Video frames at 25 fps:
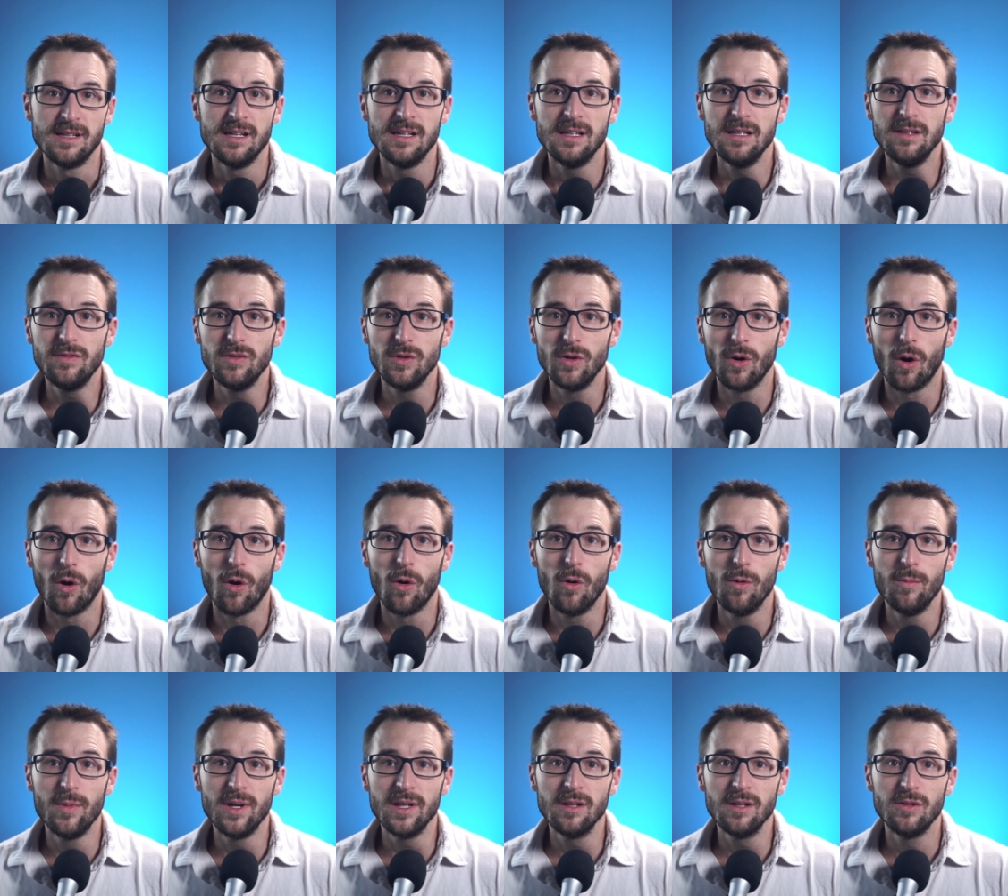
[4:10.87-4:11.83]
If you
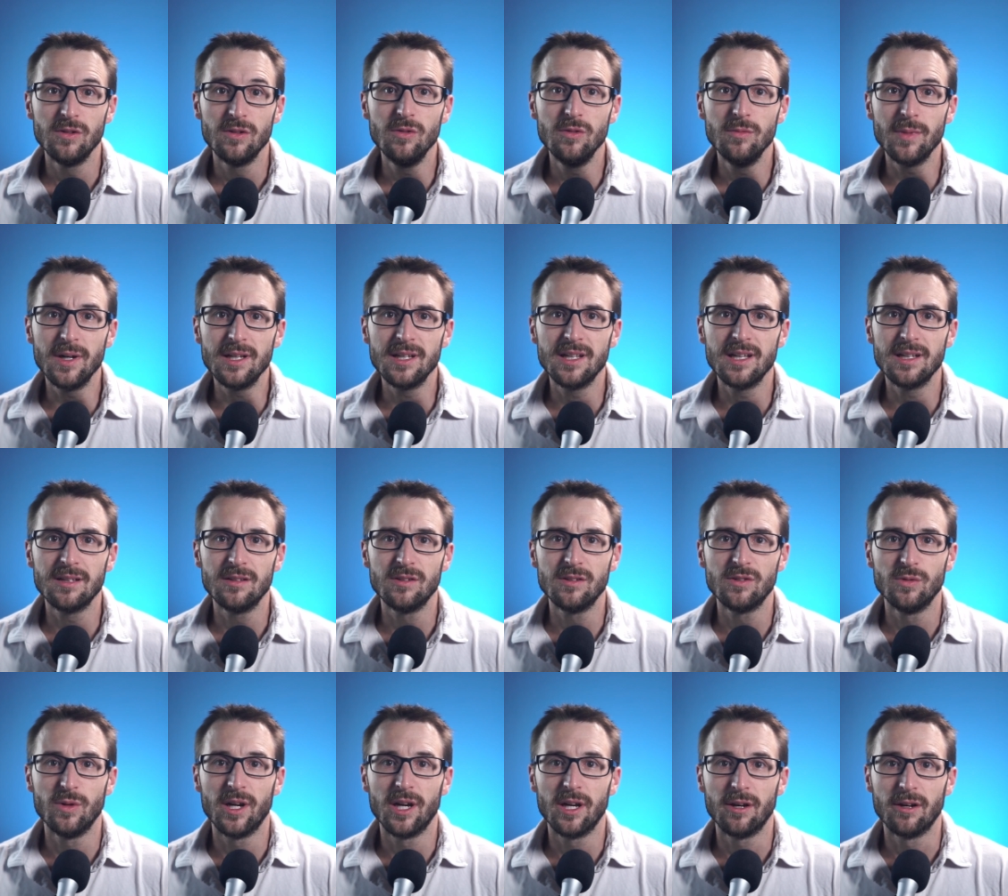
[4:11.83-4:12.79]
omit, you might get
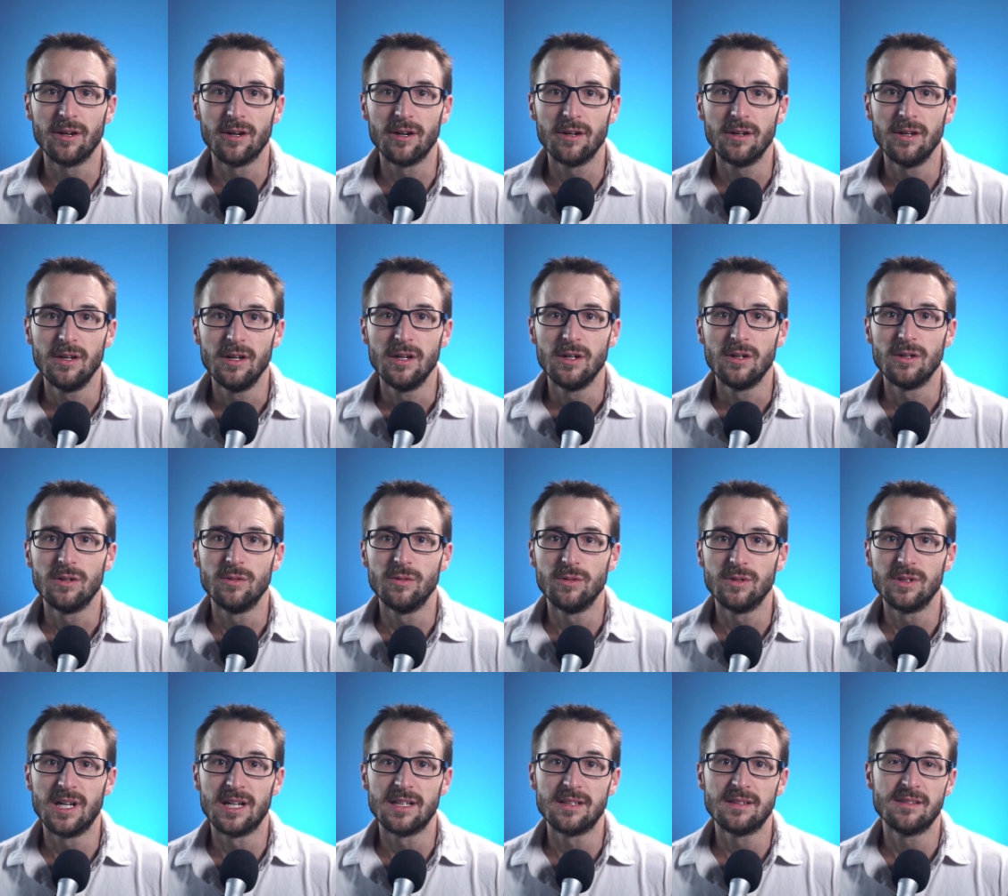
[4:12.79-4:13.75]
into error
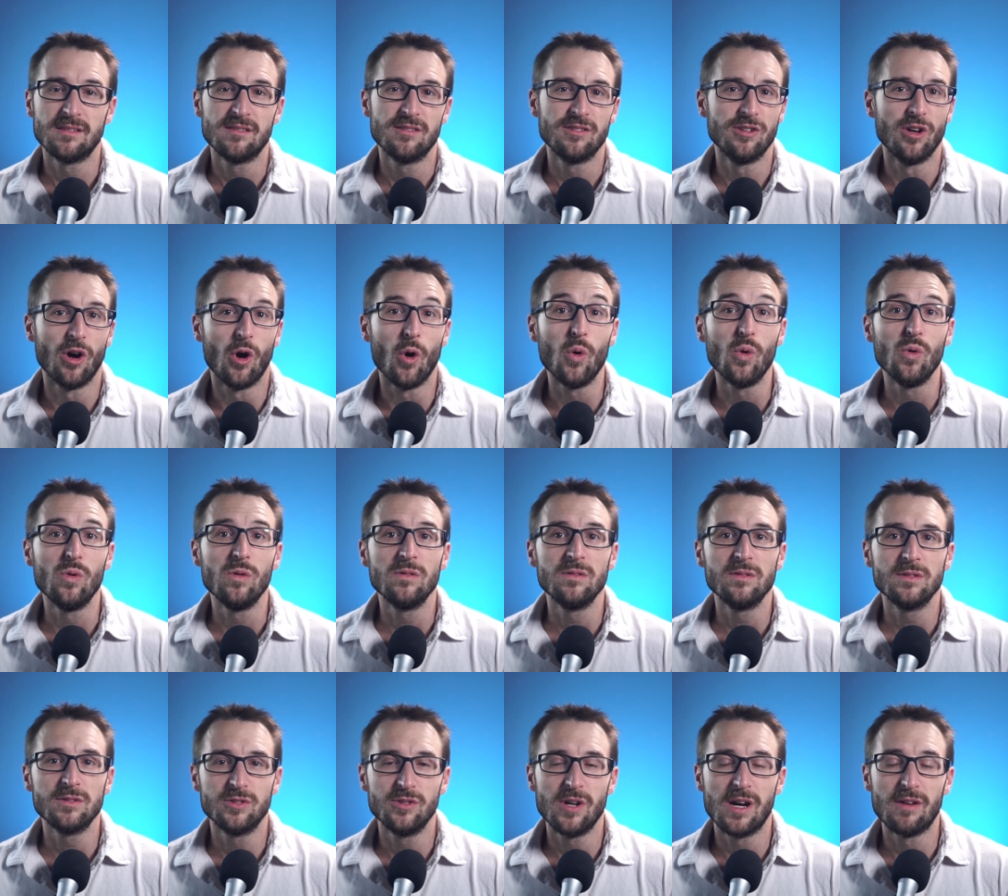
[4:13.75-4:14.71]
that the
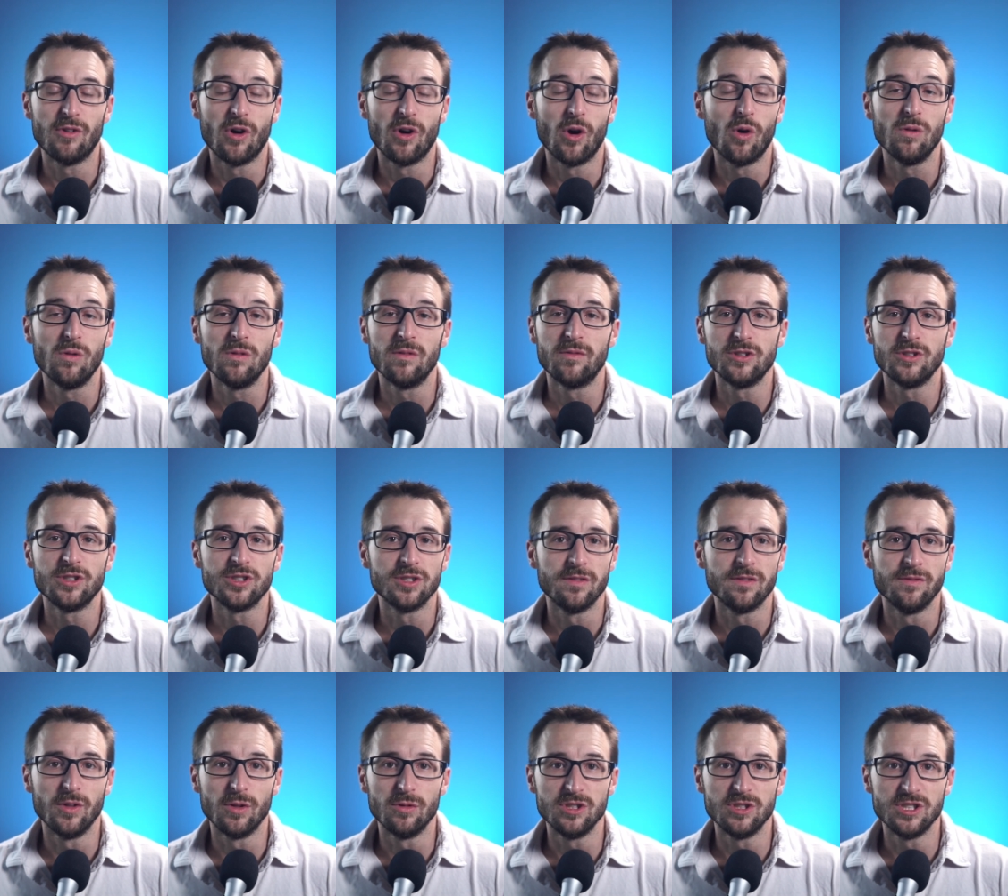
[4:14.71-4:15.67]
old, you have an old version of
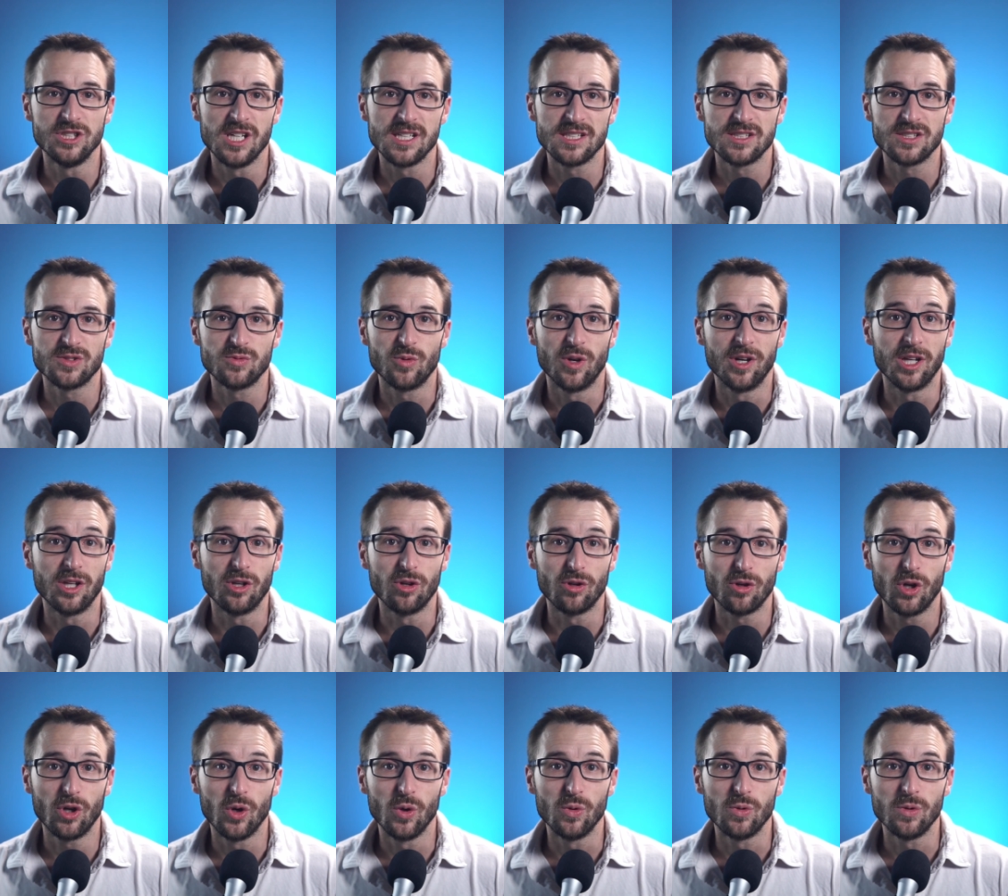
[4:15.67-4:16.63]
Node.js running your
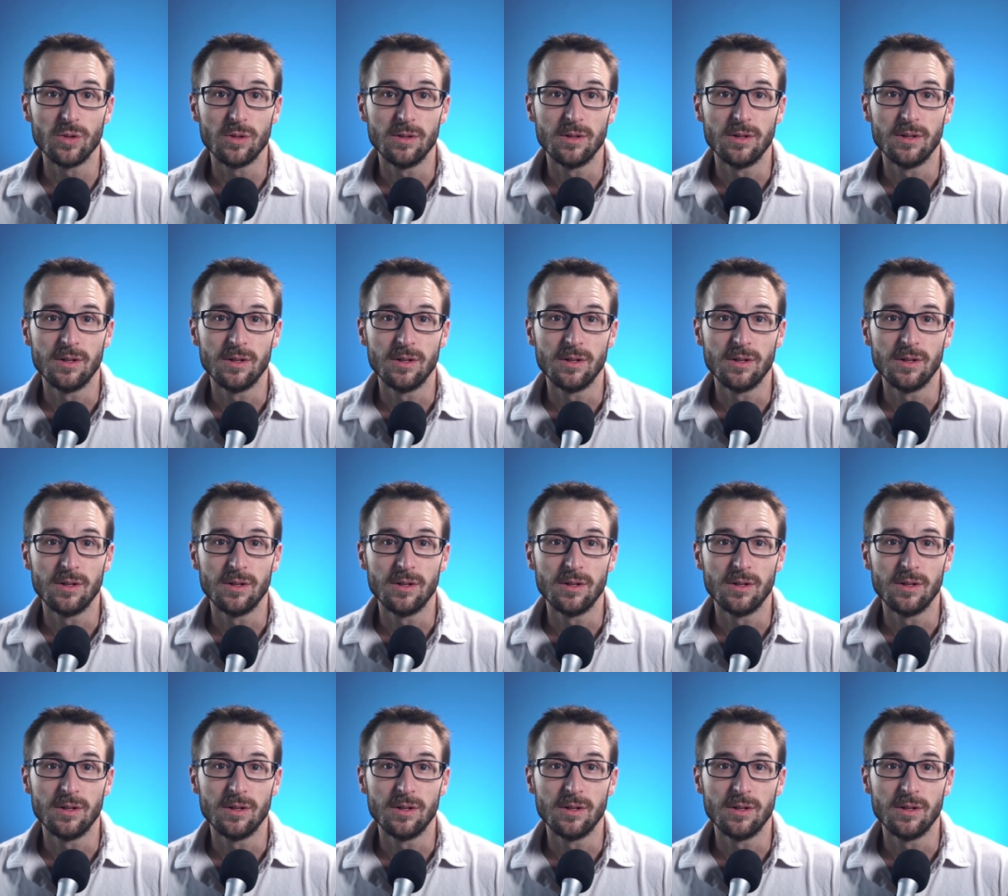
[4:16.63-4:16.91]
code.